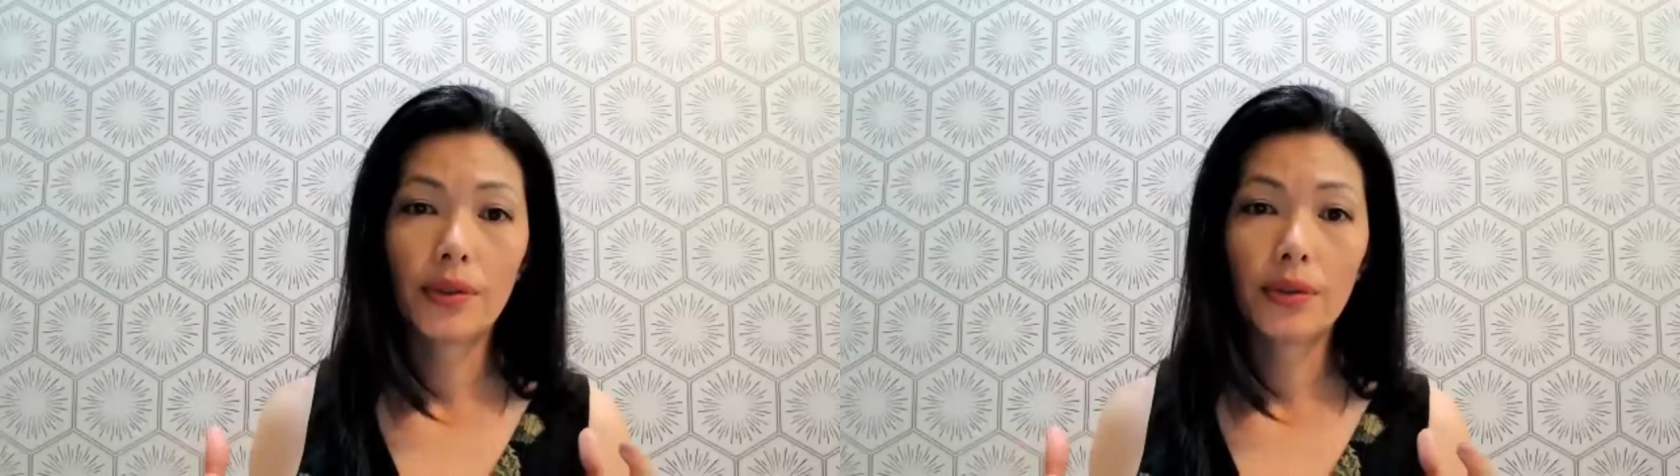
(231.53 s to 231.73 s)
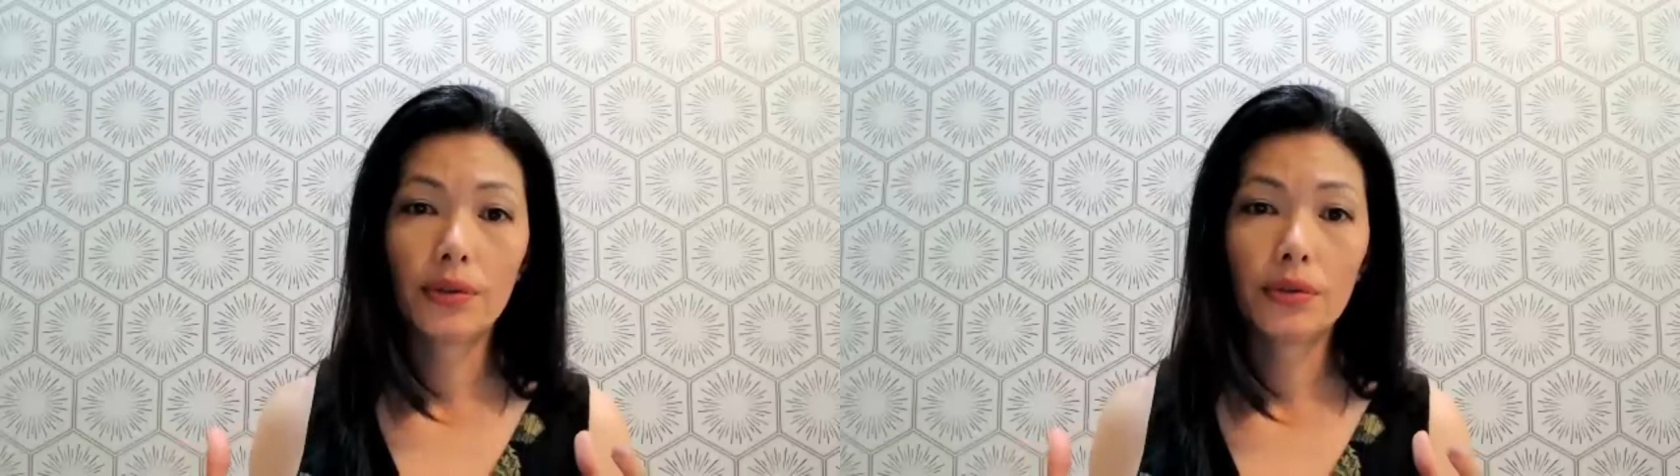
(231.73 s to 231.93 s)

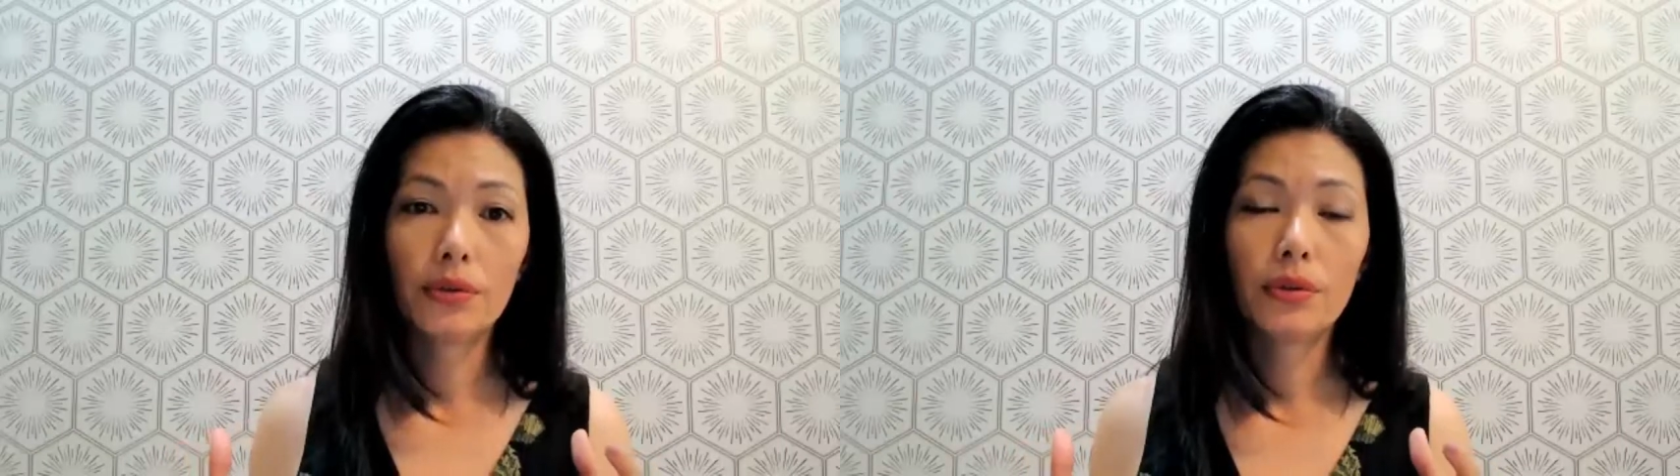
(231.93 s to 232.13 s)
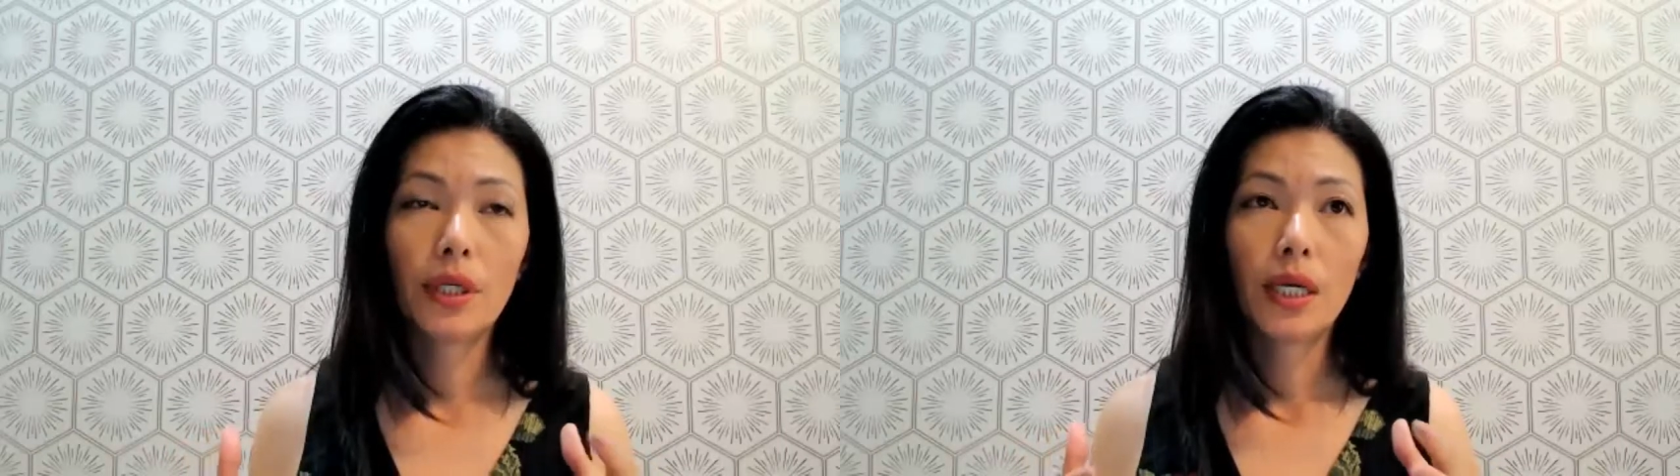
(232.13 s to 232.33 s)

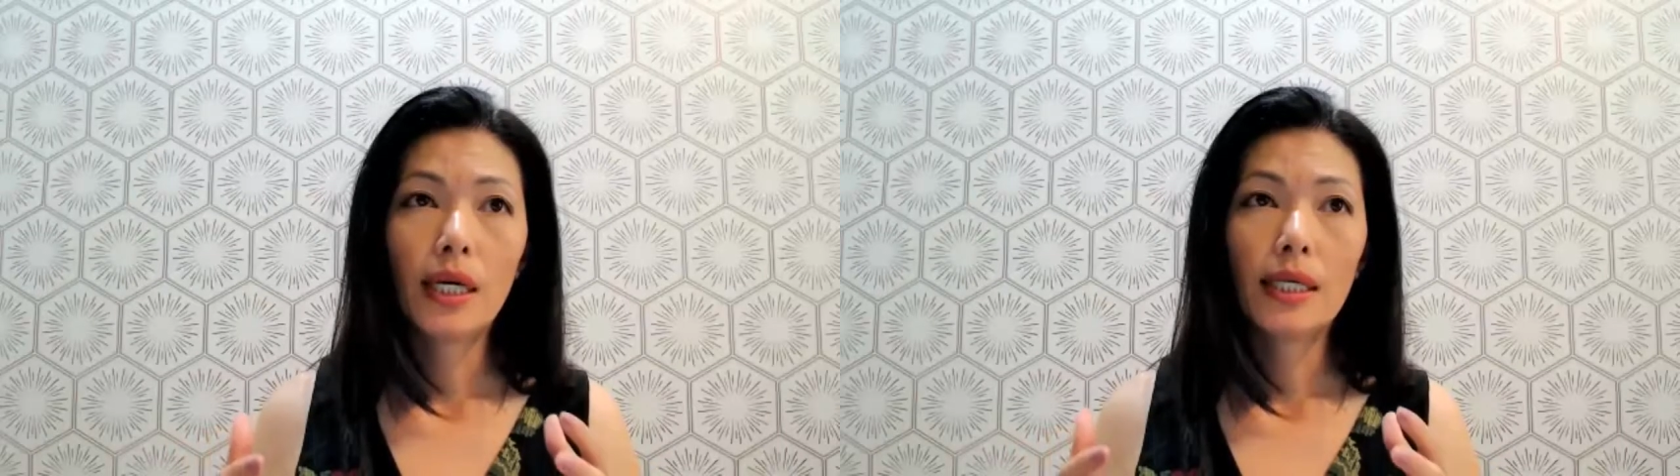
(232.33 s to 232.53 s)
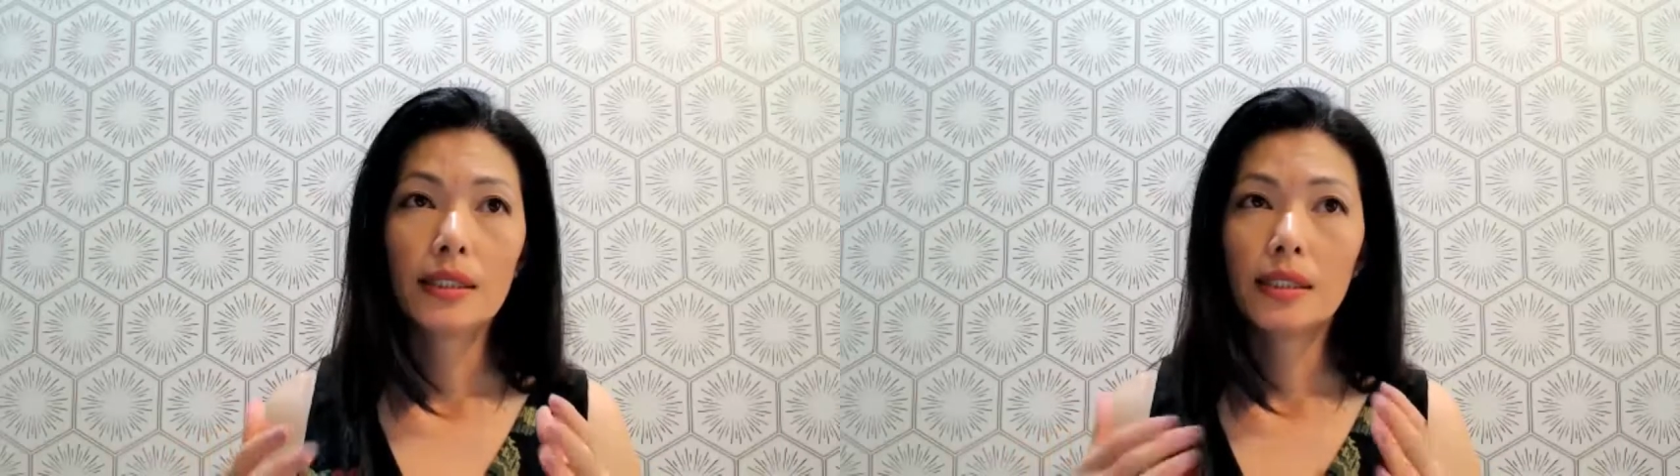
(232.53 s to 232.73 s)
you
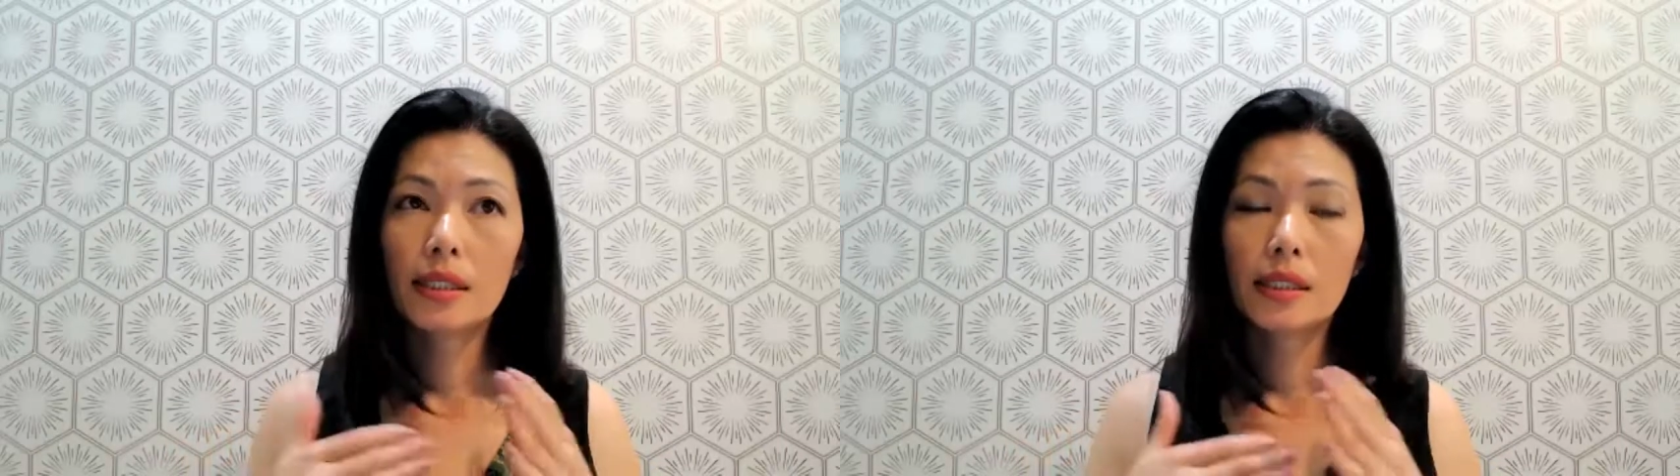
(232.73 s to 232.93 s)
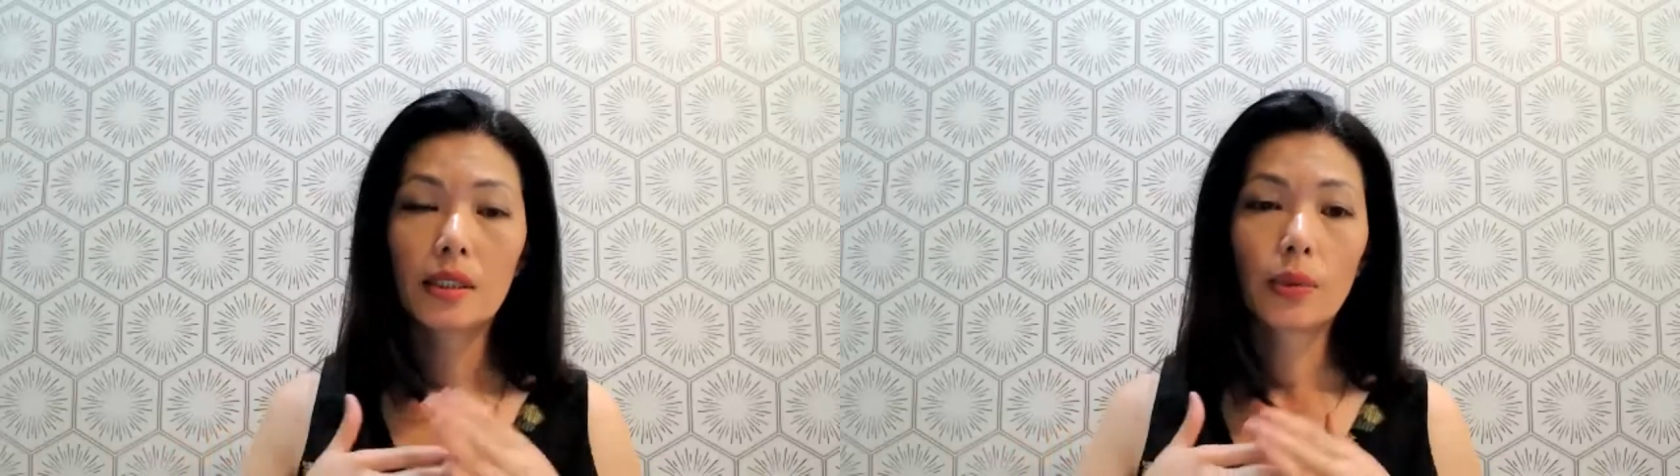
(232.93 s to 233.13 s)

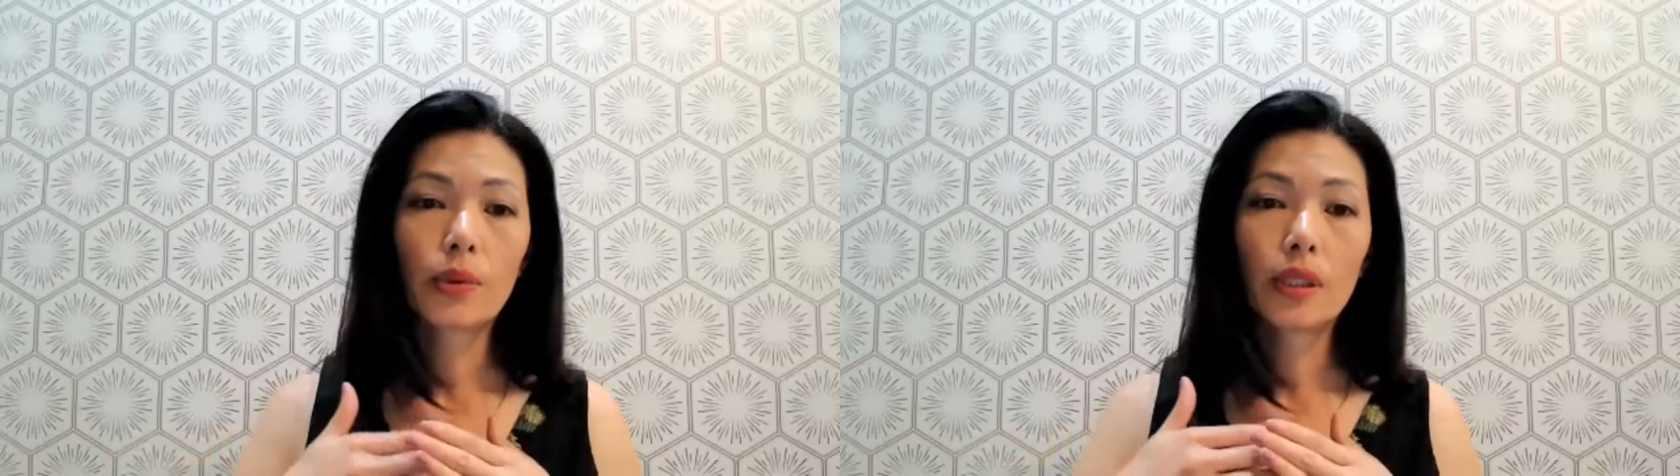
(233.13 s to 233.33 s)
just